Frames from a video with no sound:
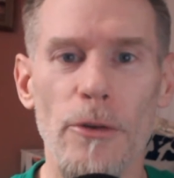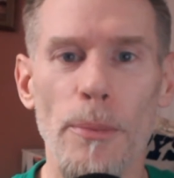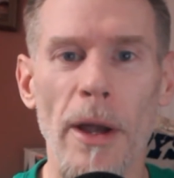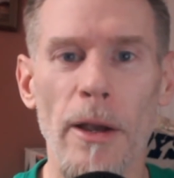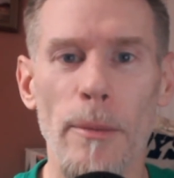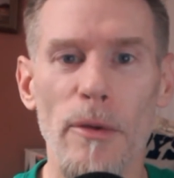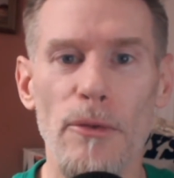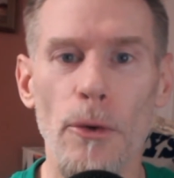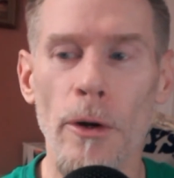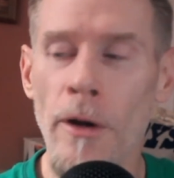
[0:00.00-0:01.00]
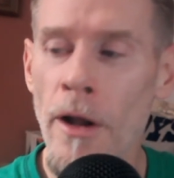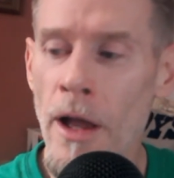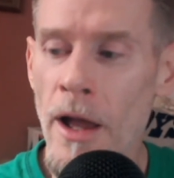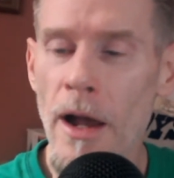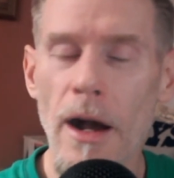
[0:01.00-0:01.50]
begging me for.
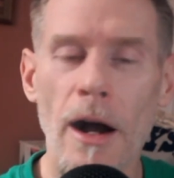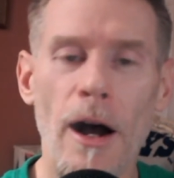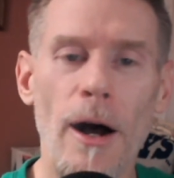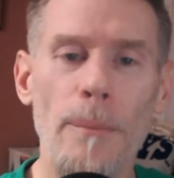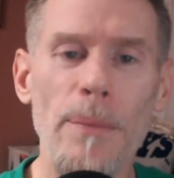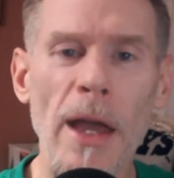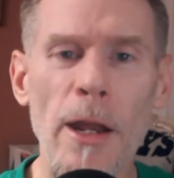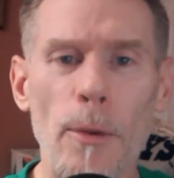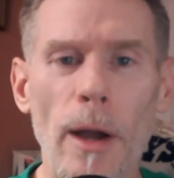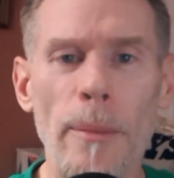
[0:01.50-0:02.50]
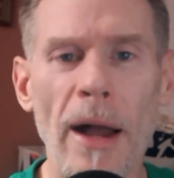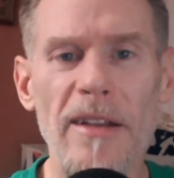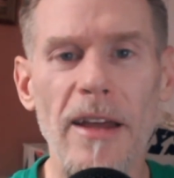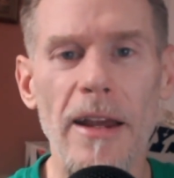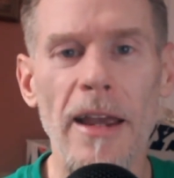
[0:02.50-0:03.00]
Anyway,
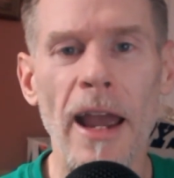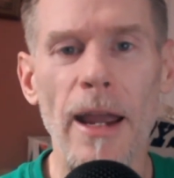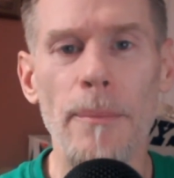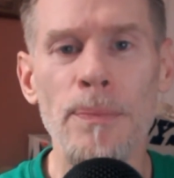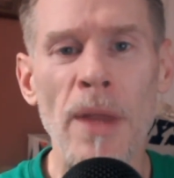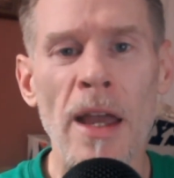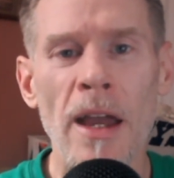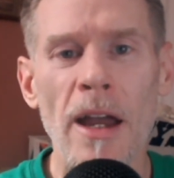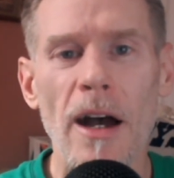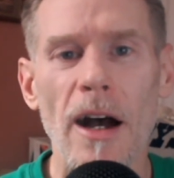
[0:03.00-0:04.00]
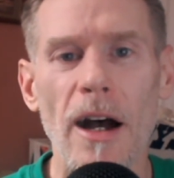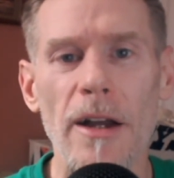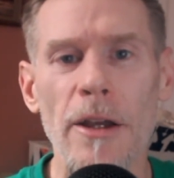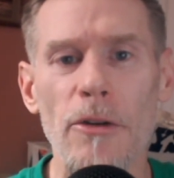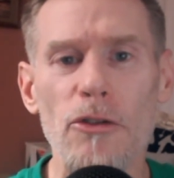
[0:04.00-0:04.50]
back to the game.
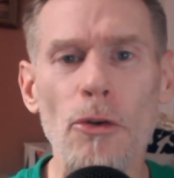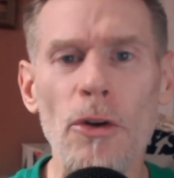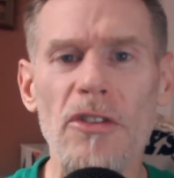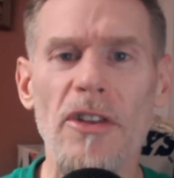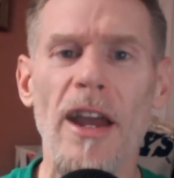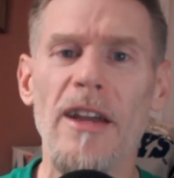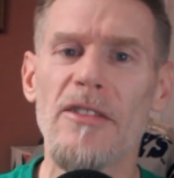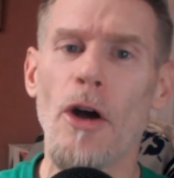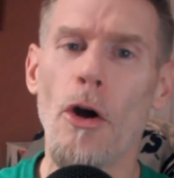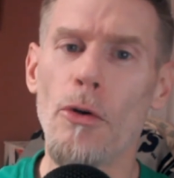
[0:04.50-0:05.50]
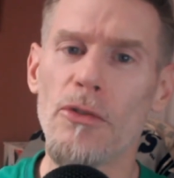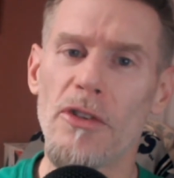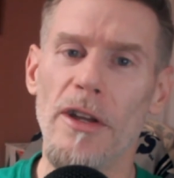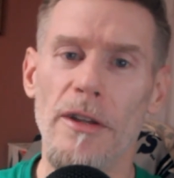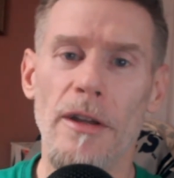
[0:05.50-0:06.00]
You know, Troy State's
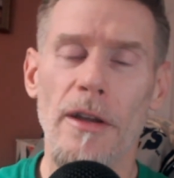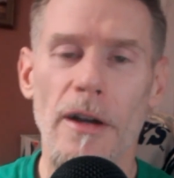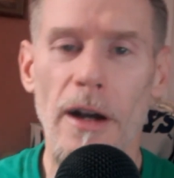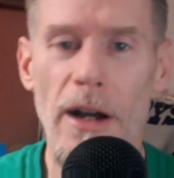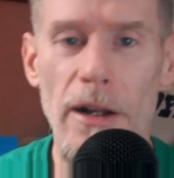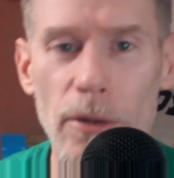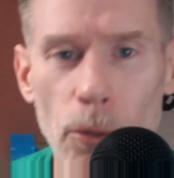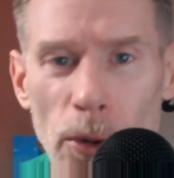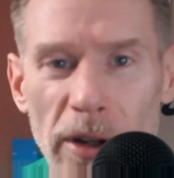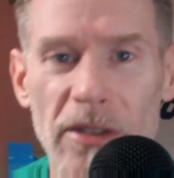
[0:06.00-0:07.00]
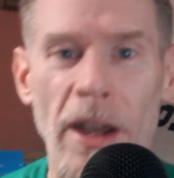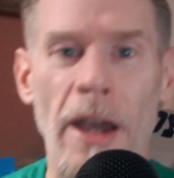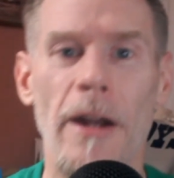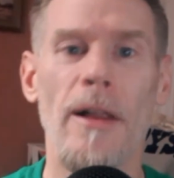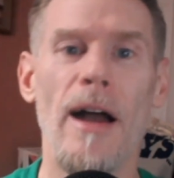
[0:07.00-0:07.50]
hosting
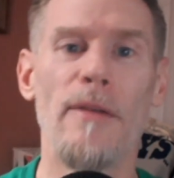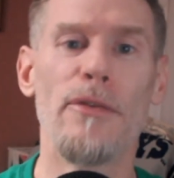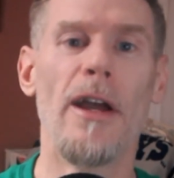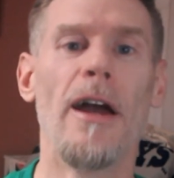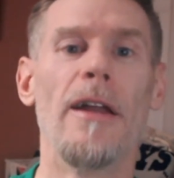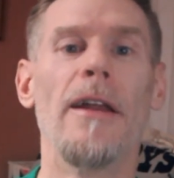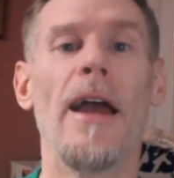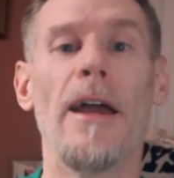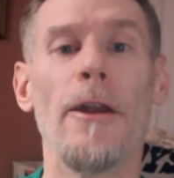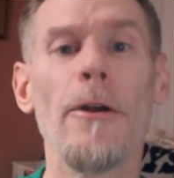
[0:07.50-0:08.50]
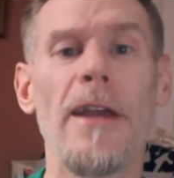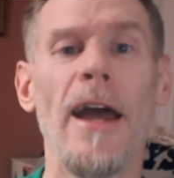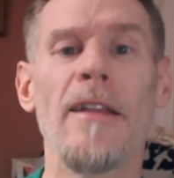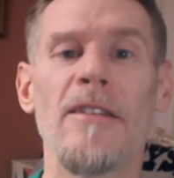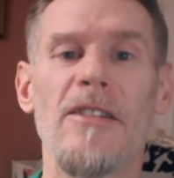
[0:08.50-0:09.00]
Louisiana Lafayette, and they're
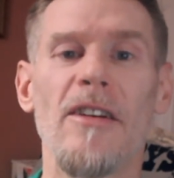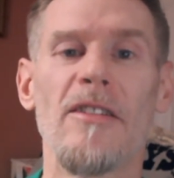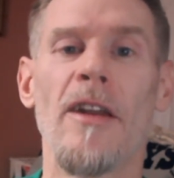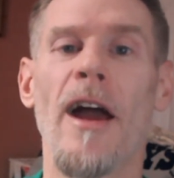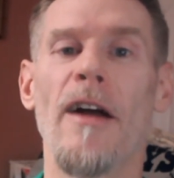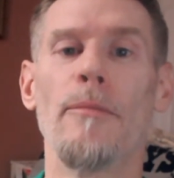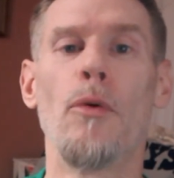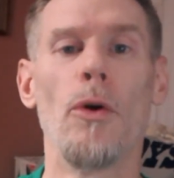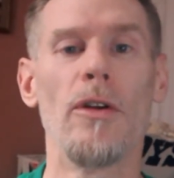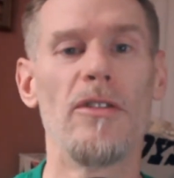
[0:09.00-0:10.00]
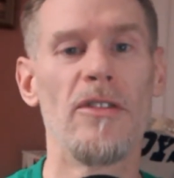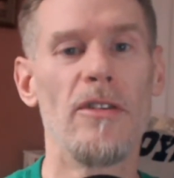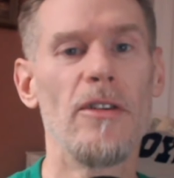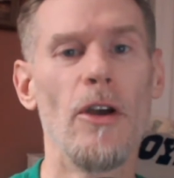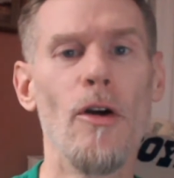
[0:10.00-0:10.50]
getting 6.5 points.
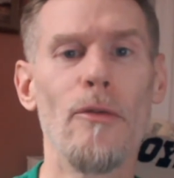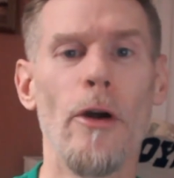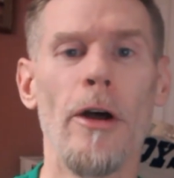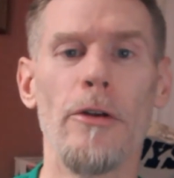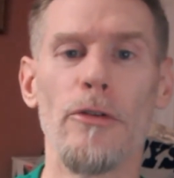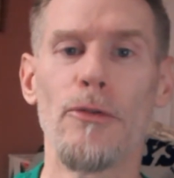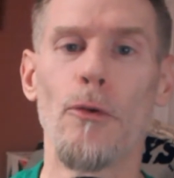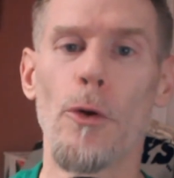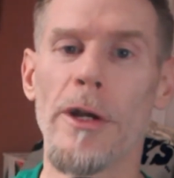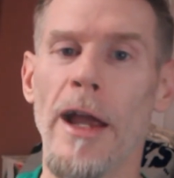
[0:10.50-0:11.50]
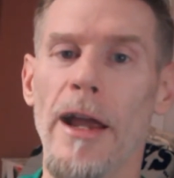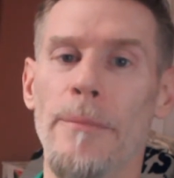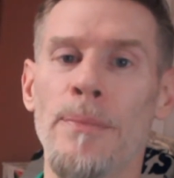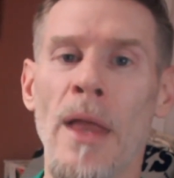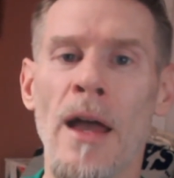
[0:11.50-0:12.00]
The over-under is
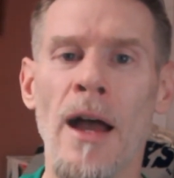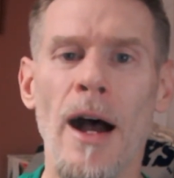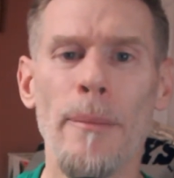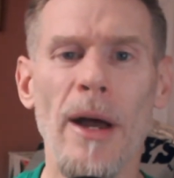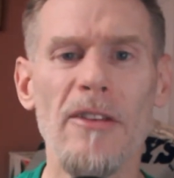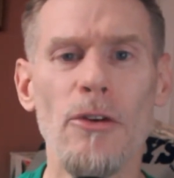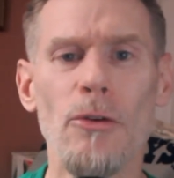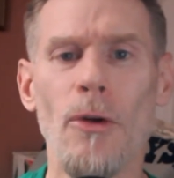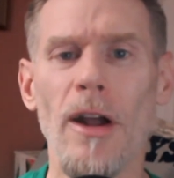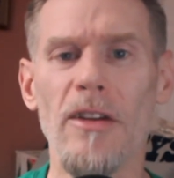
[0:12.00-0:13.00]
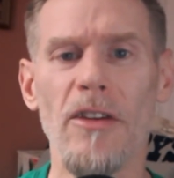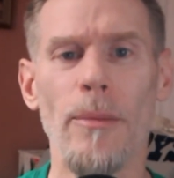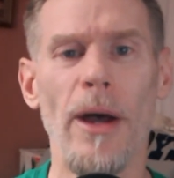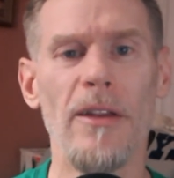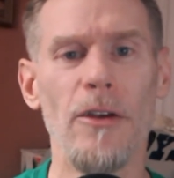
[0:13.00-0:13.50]
48. I'm not too crazy
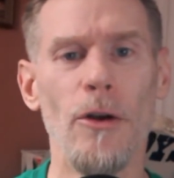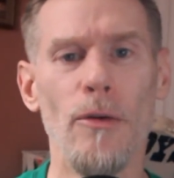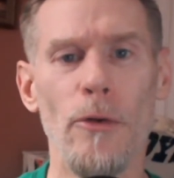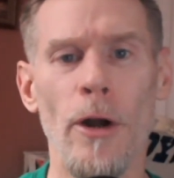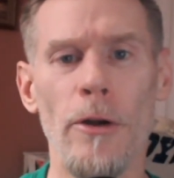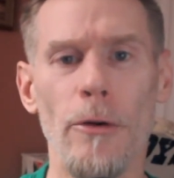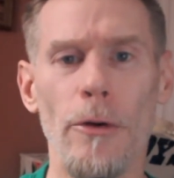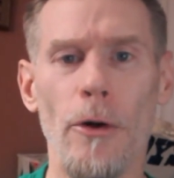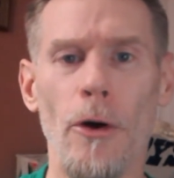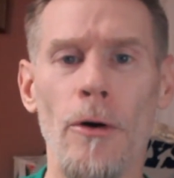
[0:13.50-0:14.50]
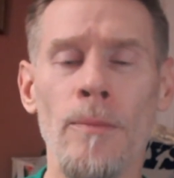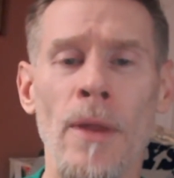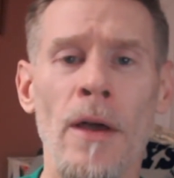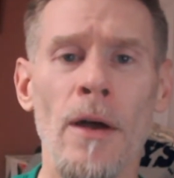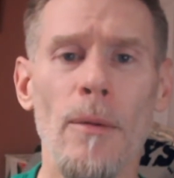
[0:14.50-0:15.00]
about the over-under at all,
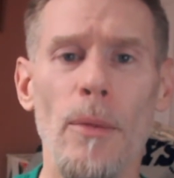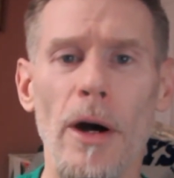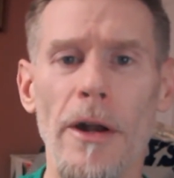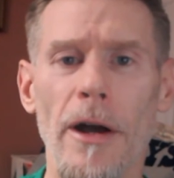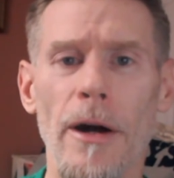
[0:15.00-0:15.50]
but